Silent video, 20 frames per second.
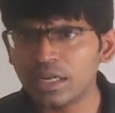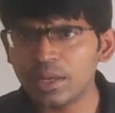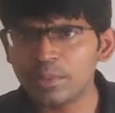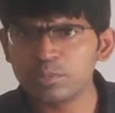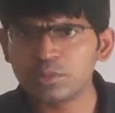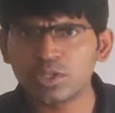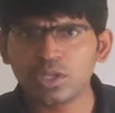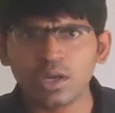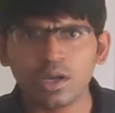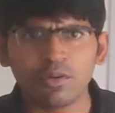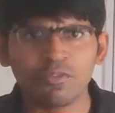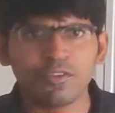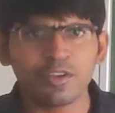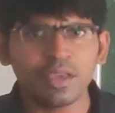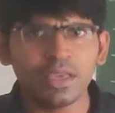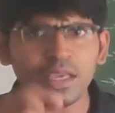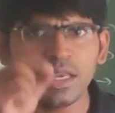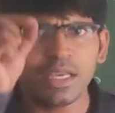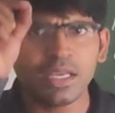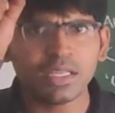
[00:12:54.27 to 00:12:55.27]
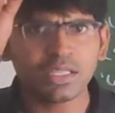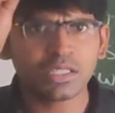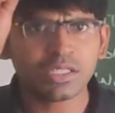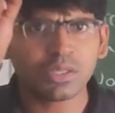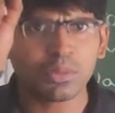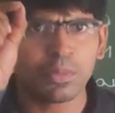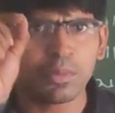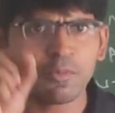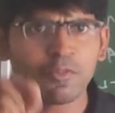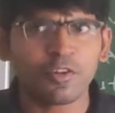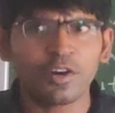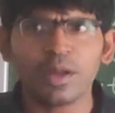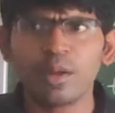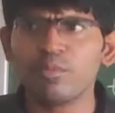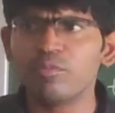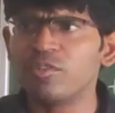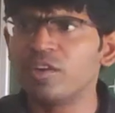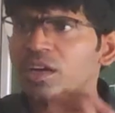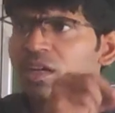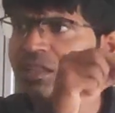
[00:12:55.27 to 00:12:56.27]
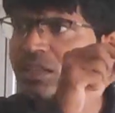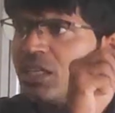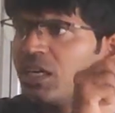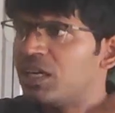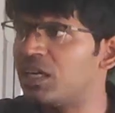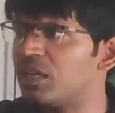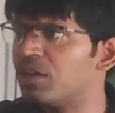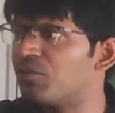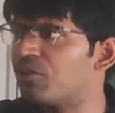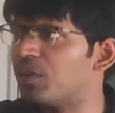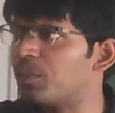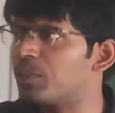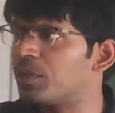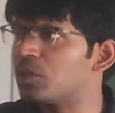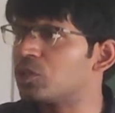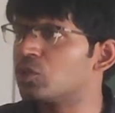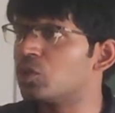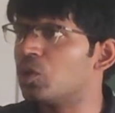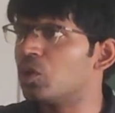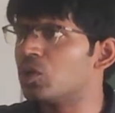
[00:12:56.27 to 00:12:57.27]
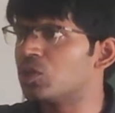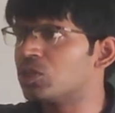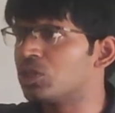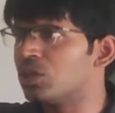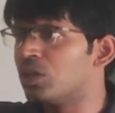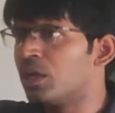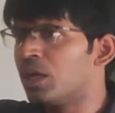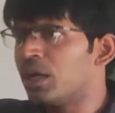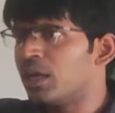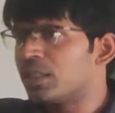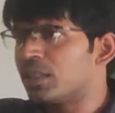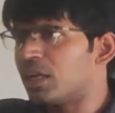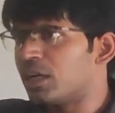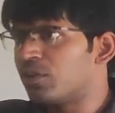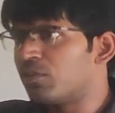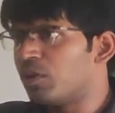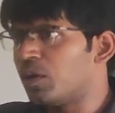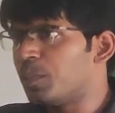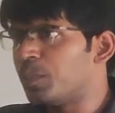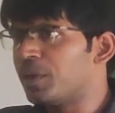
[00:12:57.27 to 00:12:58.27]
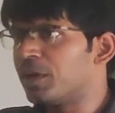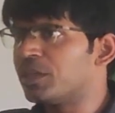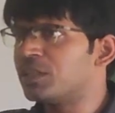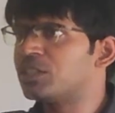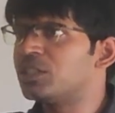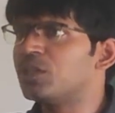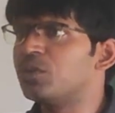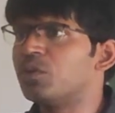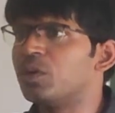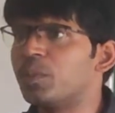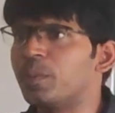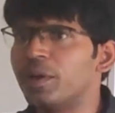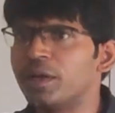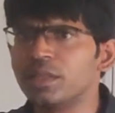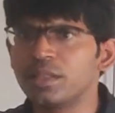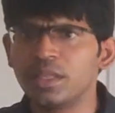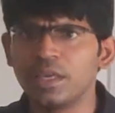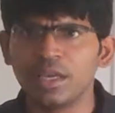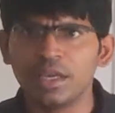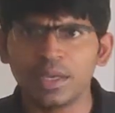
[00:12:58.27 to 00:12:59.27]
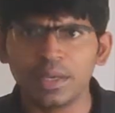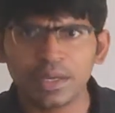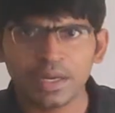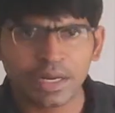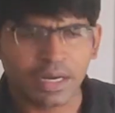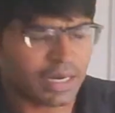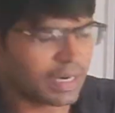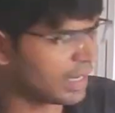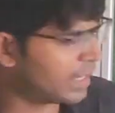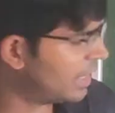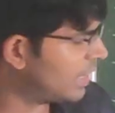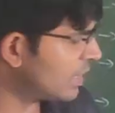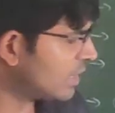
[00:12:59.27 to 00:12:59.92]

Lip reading: terms of each frame we are sending from the source that will be received by the